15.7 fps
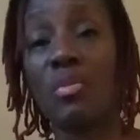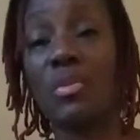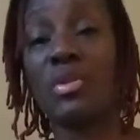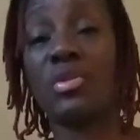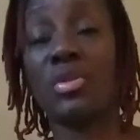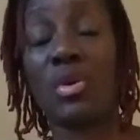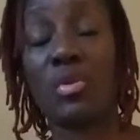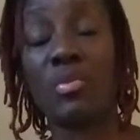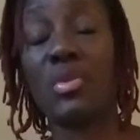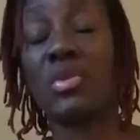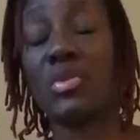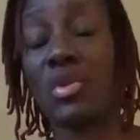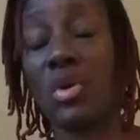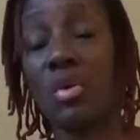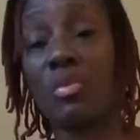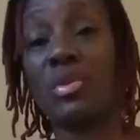much, so much,
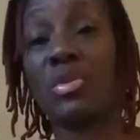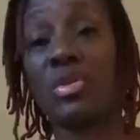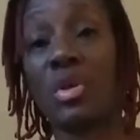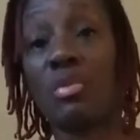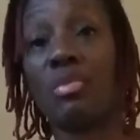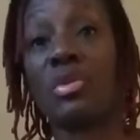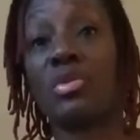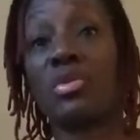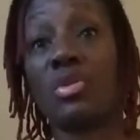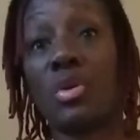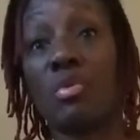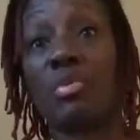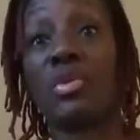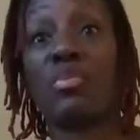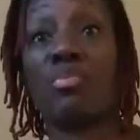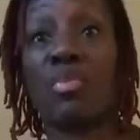so much, so much, so
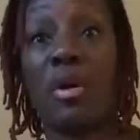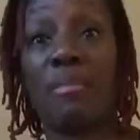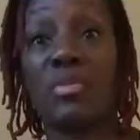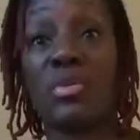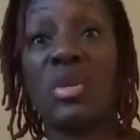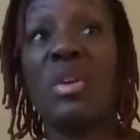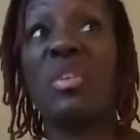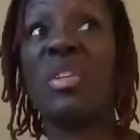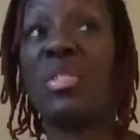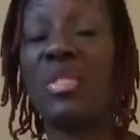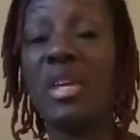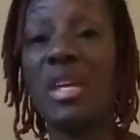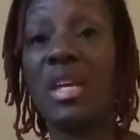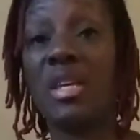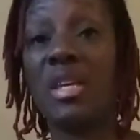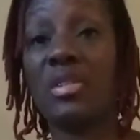much props. You
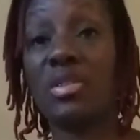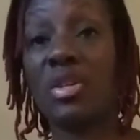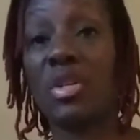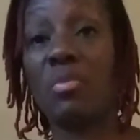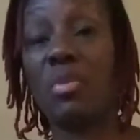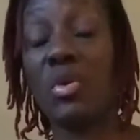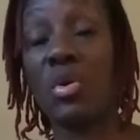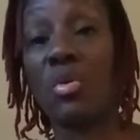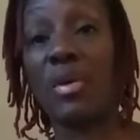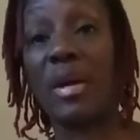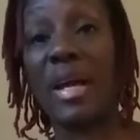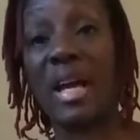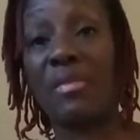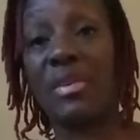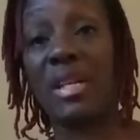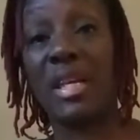think it's gonna be alright
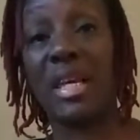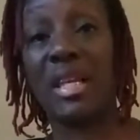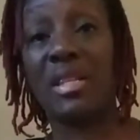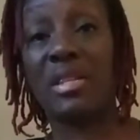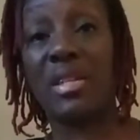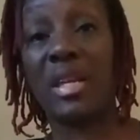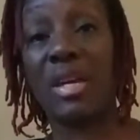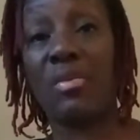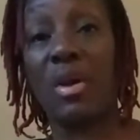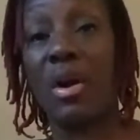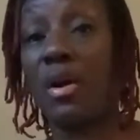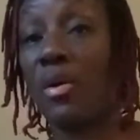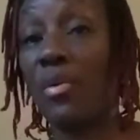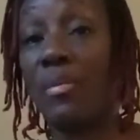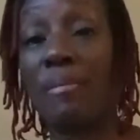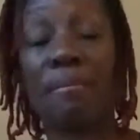having the kids here at
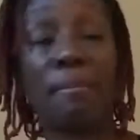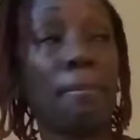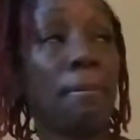home.